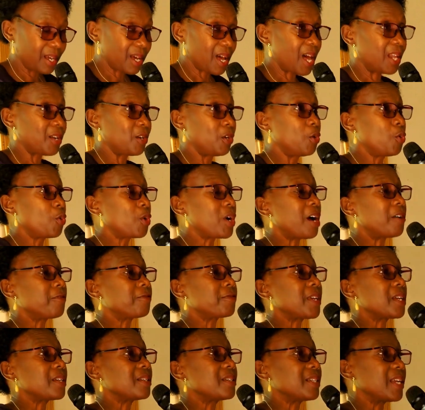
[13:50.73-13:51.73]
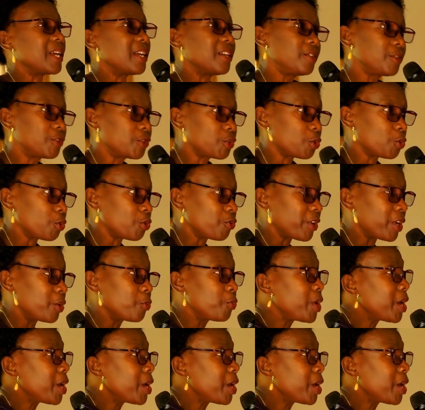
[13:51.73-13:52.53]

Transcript: and look after 10 children,